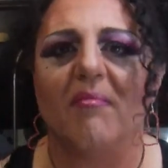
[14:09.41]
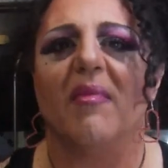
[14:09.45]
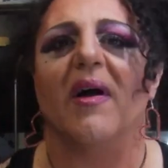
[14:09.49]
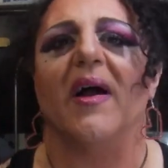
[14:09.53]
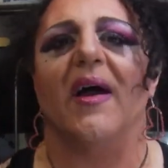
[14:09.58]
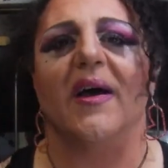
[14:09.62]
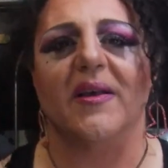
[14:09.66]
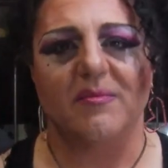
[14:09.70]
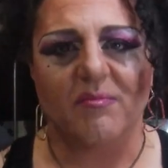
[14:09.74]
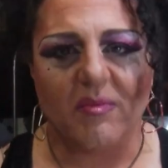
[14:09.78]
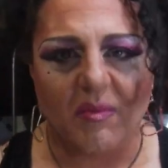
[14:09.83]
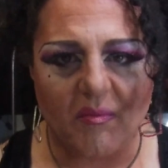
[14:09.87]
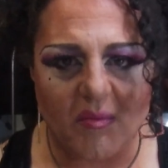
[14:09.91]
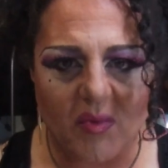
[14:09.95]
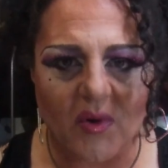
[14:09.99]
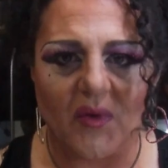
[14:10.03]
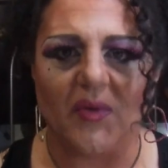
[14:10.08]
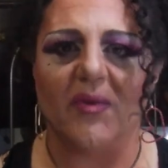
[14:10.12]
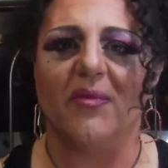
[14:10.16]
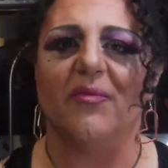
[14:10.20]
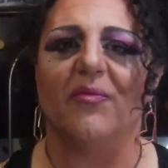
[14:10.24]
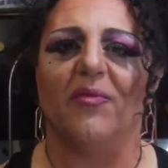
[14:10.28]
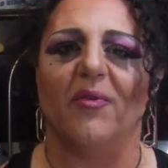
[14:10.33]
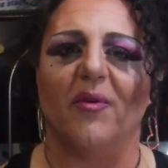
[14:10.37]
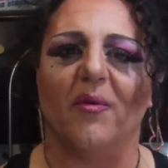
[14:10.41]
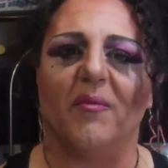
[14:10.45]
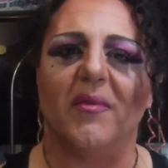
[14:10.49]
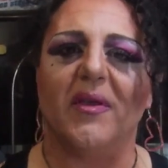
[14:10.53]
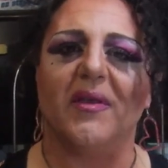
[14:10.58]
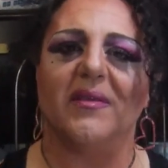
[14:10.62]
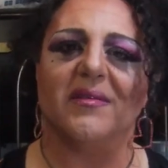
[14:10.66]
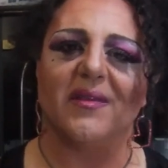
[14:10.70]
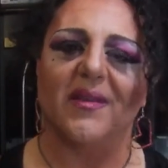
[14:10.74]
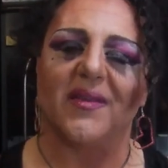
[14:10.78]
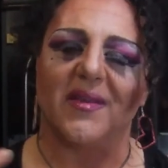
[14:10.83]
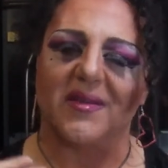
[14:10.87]
My husband bought them for
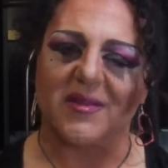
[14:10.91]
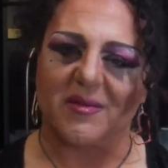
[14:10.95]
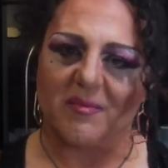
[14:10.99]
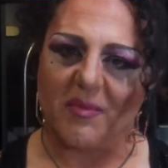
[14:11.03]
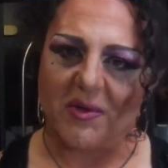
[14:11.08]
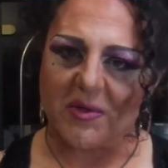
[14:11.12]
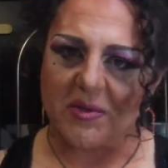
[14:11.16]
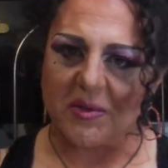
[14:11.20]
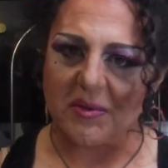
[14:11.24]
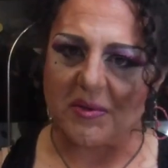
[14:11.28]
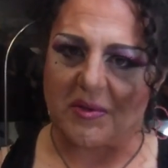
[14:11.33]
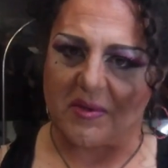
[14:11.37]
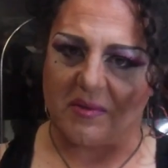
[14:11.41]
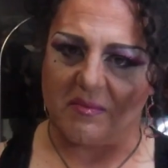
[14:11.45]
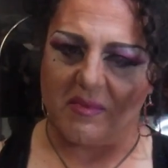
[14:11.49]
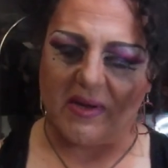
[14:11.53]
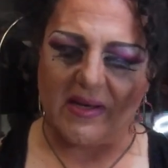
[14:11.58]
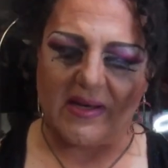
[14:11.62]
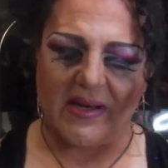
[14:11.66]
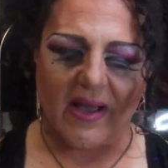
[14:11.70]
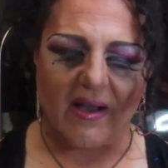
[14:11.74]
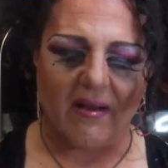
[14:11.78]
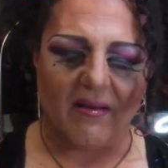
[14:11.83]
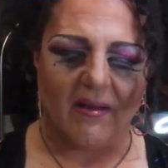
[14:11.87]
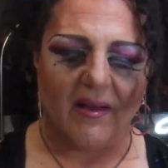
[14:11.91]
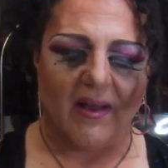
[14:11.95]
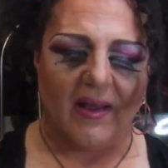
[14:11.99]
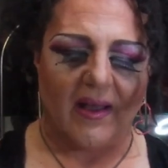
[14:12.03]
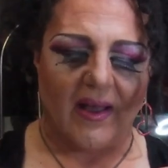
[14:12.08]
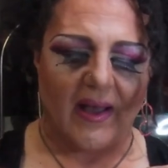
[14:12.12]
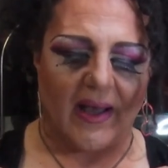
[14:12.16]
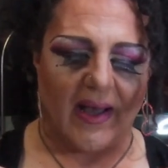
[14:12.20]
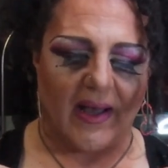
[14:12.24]
me, so they're special to me now.